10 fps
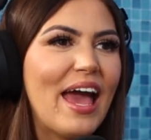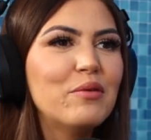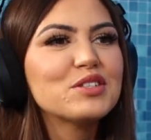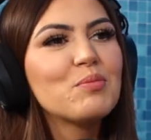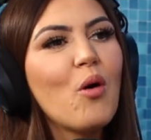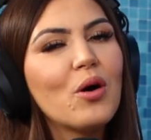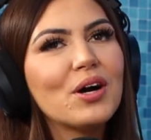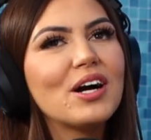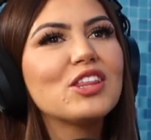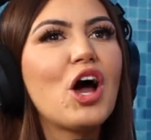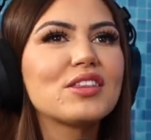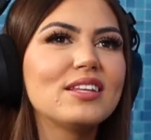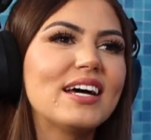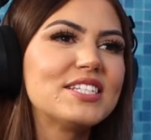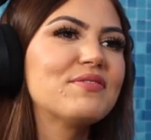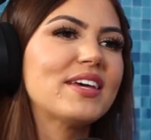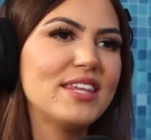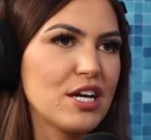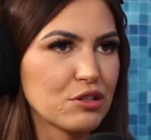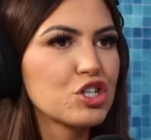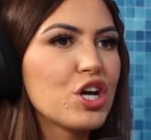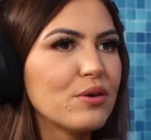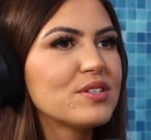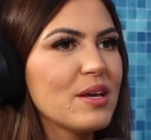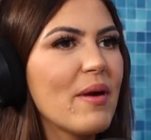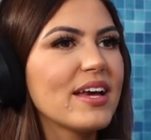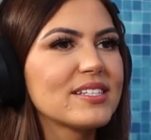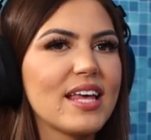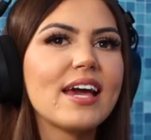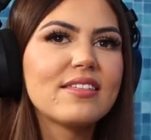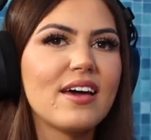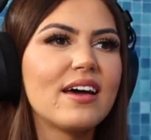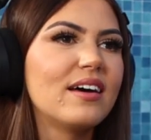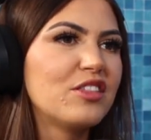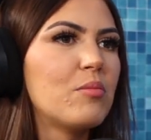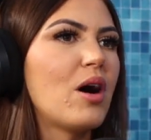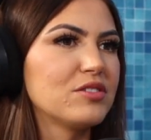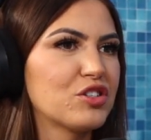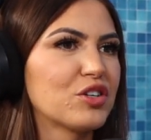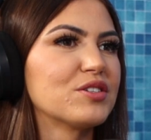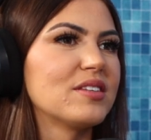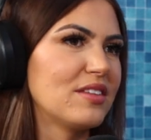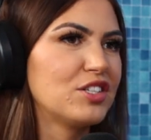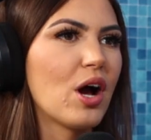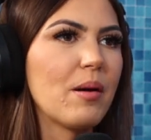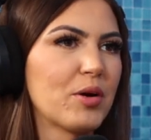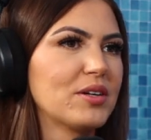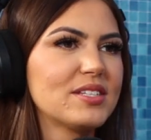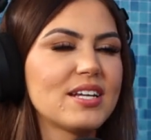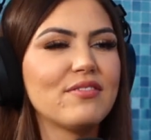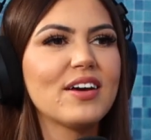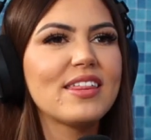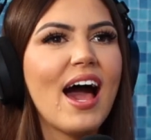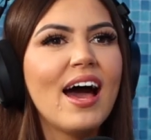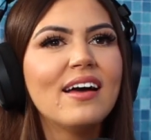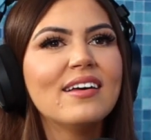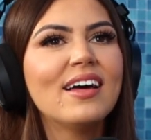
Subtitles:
It was more along the lines of like the other shows he makes, like the Monsters and the Dahmer and stuff like that.